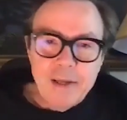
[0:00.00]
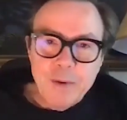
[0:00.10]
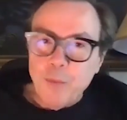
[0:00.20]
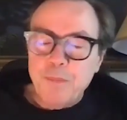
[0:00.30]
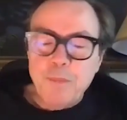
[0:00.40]

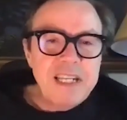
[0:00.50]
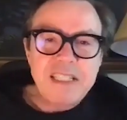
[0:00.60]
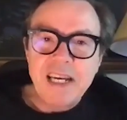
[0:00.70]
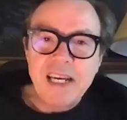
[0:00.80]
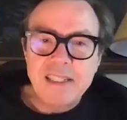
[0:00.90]
with
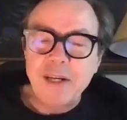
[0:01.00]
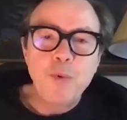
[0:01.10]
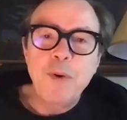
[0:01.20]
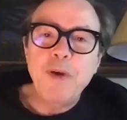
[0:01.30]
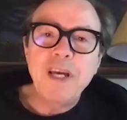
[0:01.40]
PTSD,
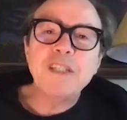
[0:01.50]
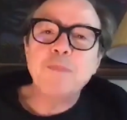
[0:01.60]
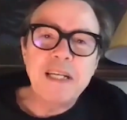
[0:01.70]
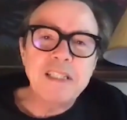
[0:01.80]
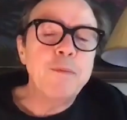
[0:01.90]
we'd be
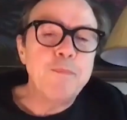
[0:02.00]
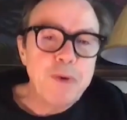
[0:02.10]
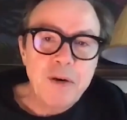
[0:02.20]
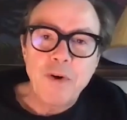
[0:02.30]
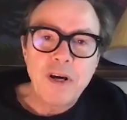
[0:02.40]
expecting a
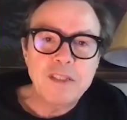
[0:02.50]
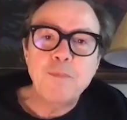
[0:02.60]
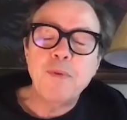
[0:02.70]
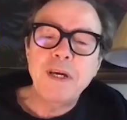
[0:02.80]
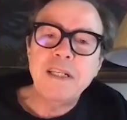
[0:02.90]
big rise in
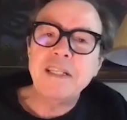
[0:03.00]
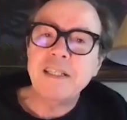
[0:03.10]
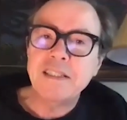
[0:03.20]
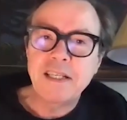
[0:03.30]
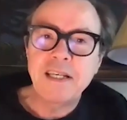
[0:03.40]

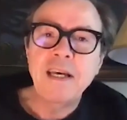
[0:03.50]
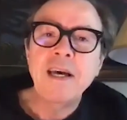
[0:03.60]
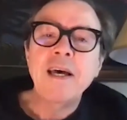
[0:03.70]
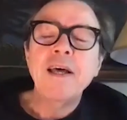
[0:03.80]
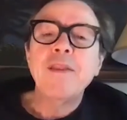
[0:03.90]
PTSD.
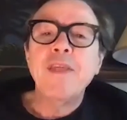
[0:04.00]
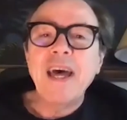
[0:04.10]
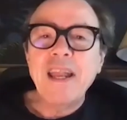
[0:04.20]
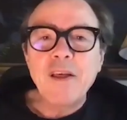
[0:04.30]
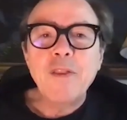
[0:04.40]

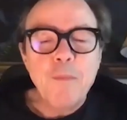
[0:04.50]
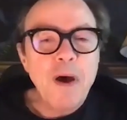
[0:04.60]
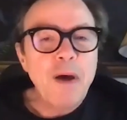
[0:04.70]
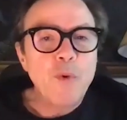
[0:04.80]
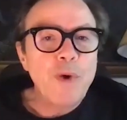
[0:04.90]
That at the
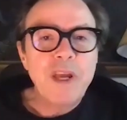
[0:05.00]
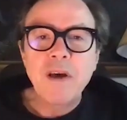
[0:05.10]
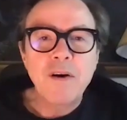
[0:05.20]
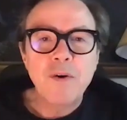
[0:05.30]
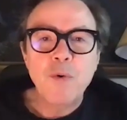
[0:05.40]
moment we
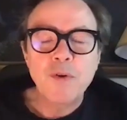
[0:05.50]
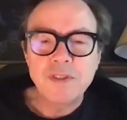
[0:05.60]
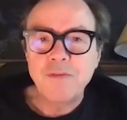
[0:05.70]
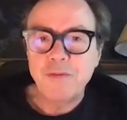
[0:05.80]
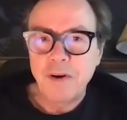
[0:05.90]
can't
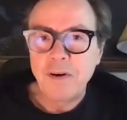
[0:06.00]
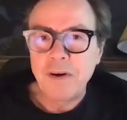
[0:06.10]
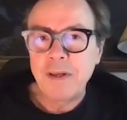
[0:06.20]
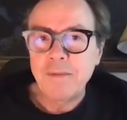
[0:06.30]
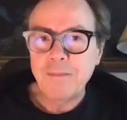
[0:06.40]

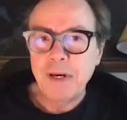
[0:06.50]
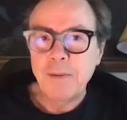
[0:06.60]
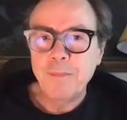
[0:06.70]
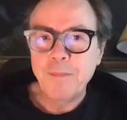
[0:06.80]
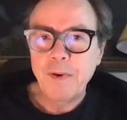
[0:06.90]
quantify.
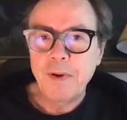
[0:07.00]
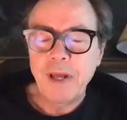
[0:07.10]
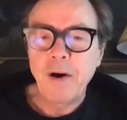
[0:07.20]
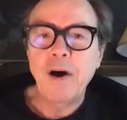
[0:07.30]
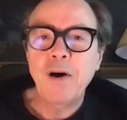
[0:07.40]

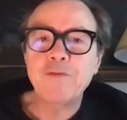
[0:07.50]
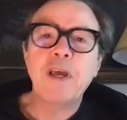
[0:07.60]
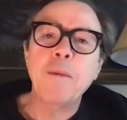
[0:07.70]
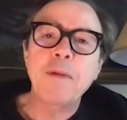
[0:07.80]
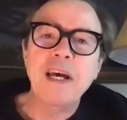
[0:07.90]
After
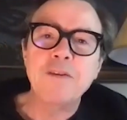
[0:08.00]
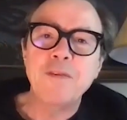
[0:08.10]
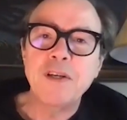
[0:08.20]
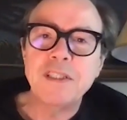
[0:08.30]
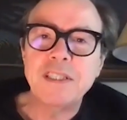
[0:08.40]
coming out of
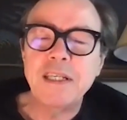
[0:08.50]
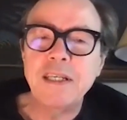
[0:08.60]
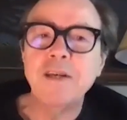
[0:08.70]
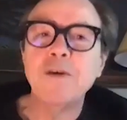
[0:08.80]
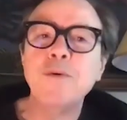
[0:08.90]

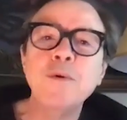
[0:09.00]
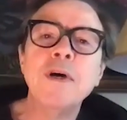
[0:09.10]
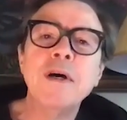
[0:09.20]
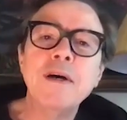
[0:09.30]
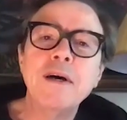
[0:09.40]
ICU,
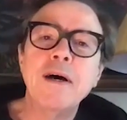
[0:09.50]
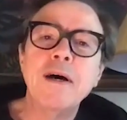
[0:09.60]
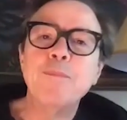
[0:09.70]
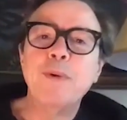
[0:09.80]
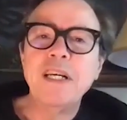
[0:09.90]

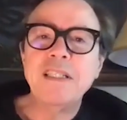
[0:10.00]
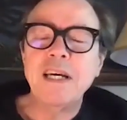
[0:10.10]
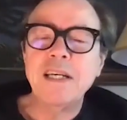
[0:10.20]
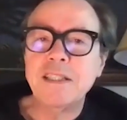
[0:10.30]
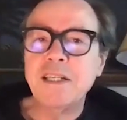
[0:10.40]

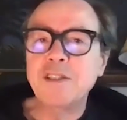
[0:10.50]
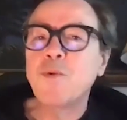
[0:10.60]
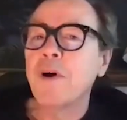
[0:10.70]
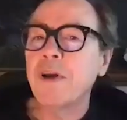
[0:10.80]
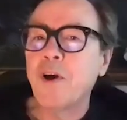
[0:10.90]
PTSD is
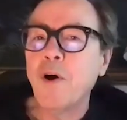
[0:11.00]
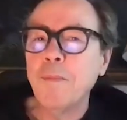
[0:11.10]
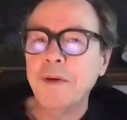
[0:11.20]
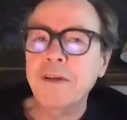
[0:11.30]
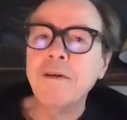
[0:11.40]
quite
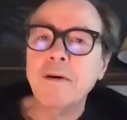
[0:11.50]
common.